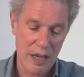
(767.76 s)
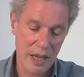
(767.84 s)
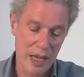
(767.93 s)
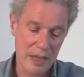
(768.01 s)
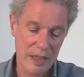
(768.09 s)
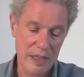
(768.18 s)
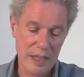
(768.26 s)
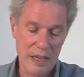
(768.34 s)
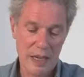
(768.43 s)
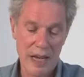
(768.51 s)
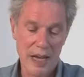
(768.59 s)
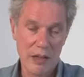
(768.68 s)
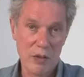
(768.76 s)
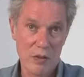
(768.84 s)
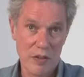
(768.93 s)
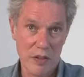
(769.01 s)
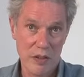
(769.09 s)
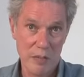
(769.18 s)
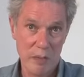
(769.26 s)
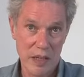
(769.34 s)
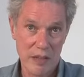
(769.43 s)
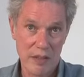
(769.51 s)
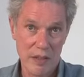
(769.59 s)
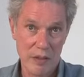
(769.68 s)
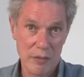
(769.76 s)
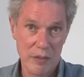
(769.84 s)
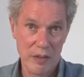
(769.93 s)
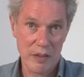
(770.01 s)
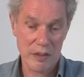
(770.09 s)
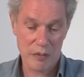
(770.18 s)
and the angles on the base are different.